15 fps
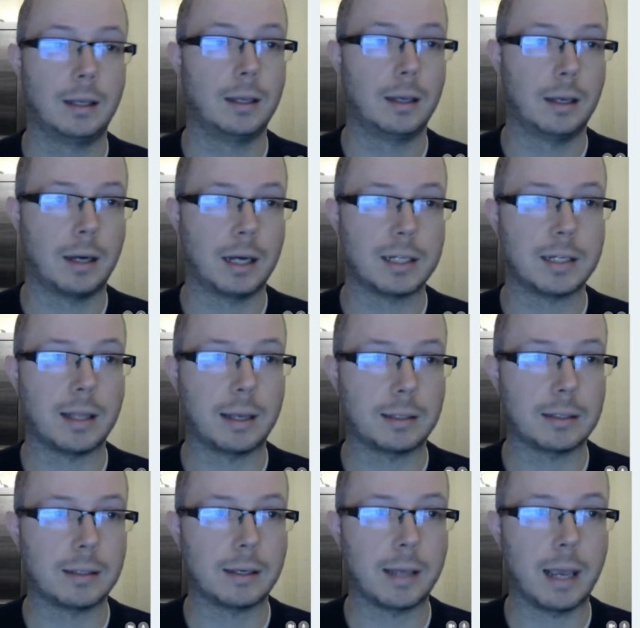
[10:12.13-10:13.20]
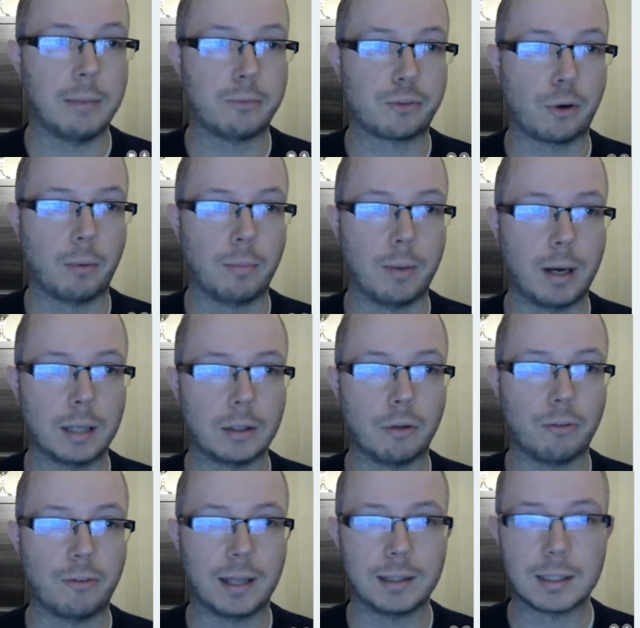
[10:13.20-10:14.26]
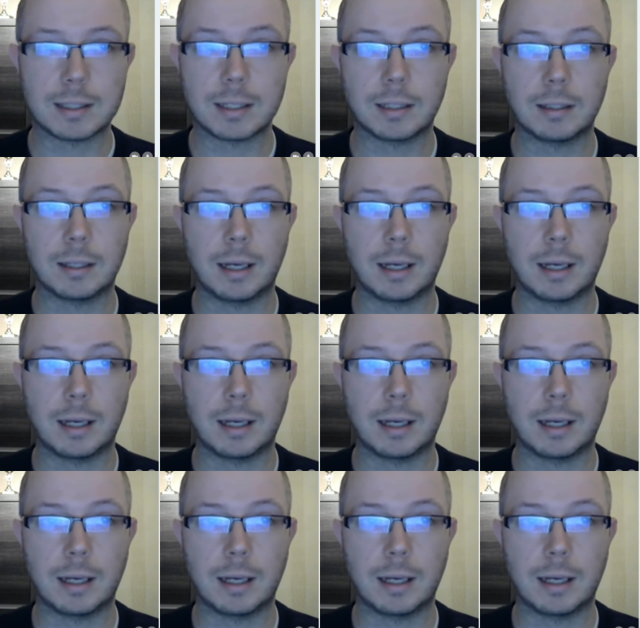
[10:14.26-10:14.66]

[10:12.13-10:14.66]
I selected a game from Adolf Andersen